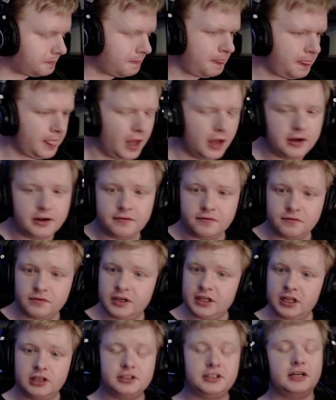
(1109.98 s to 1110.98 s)
I didn't
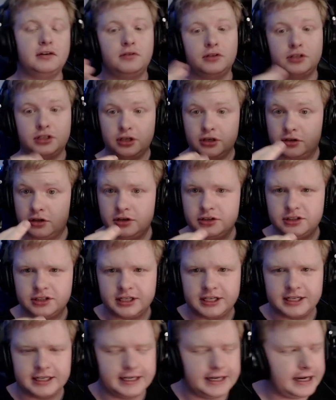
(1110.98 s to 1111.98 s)
realise they were so closely
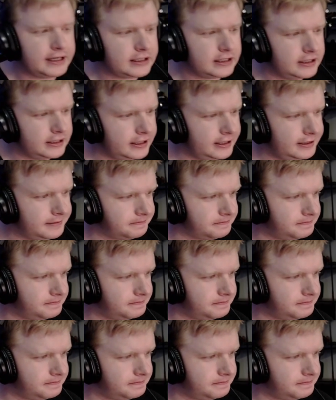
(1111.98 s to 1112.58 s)
connected in.